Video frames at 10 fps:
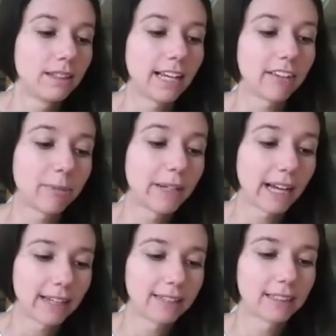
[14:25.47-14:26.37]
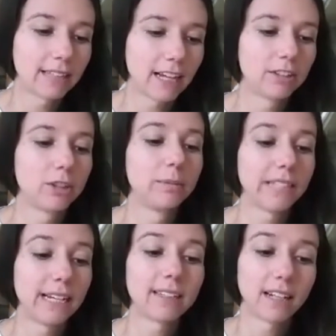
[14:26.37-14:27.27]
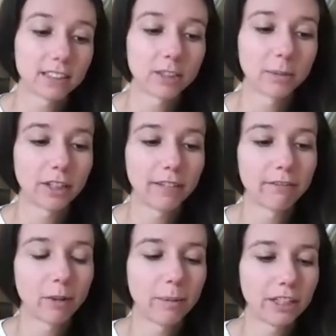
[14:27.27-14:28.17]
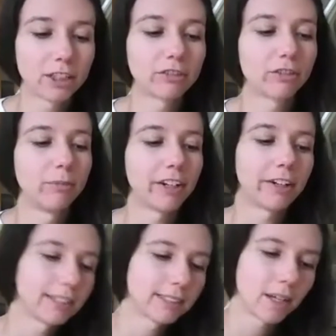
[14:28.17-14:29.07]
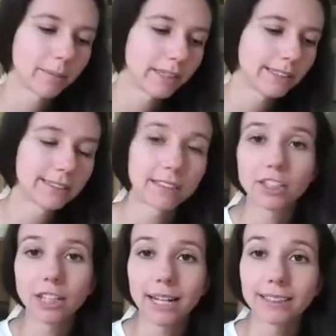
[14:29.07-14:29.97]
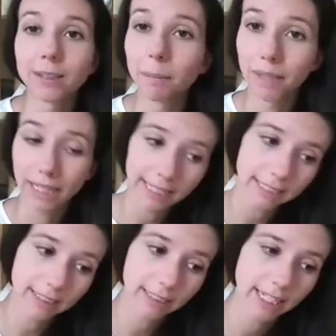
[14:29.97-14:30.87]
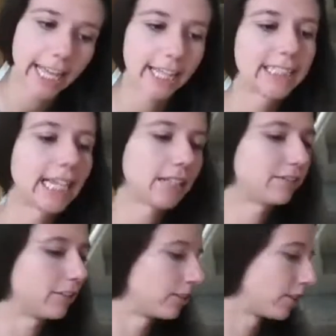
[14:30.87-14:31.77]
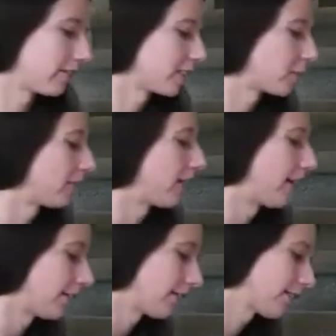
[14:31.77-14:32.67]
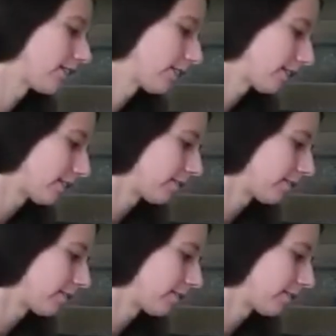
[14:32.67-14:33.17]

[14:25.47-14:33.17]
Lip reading: The FBI is allowed to obtain customer information from various companies such as blank and telephone service providers.